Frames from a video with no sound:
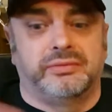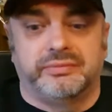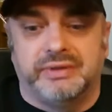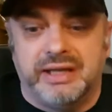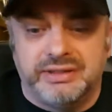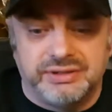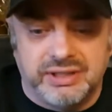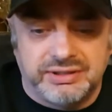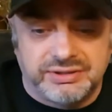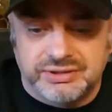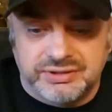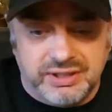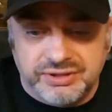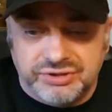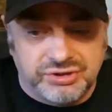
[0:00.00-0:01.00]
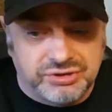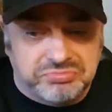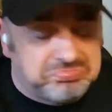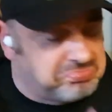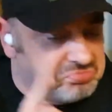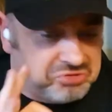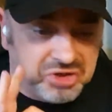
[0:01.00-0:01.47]
It, it's it's just
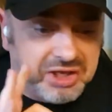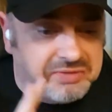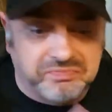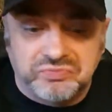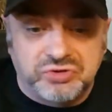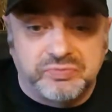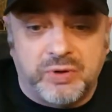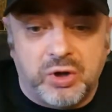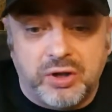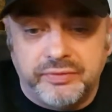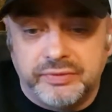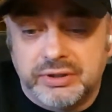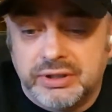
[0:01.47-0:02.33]
great, spot on.